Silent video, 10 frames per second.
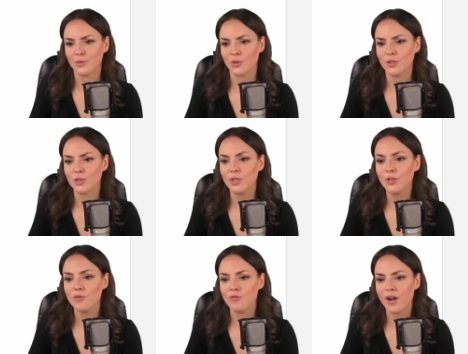So you
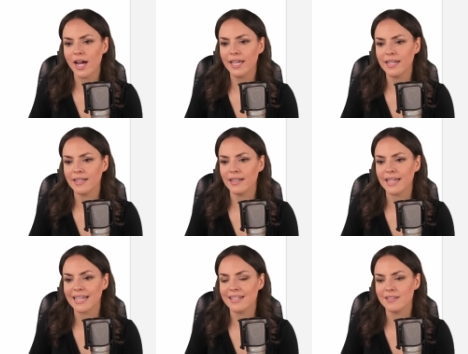could write it
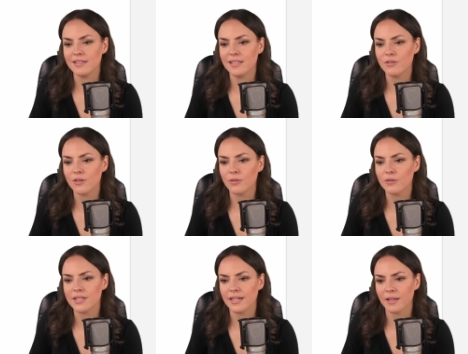like
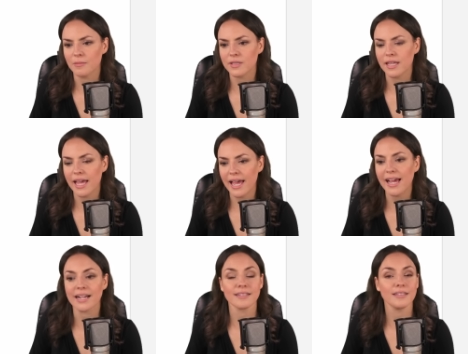0 times
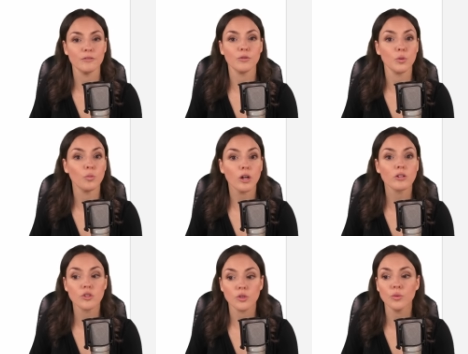x if you
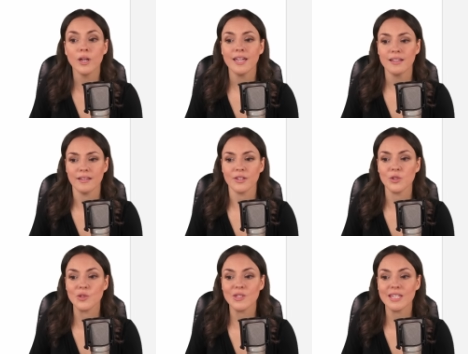want to, that
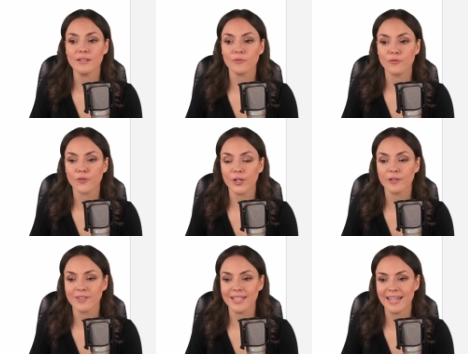you see in front
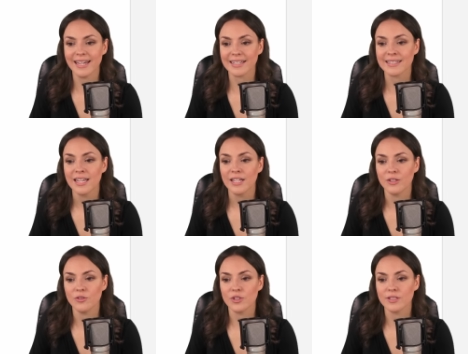of the x,
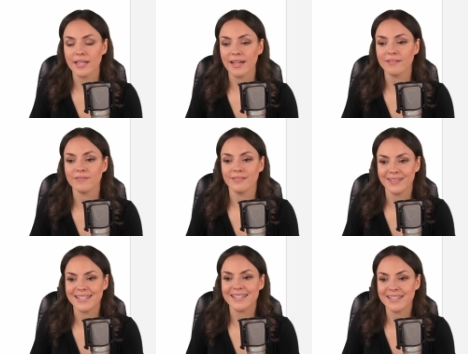you just have
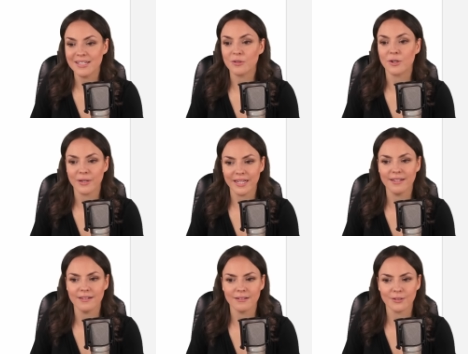the 0
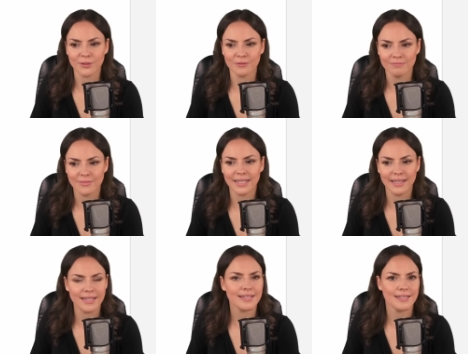here, so it
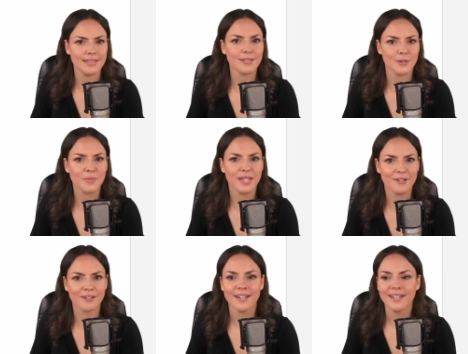lets disappear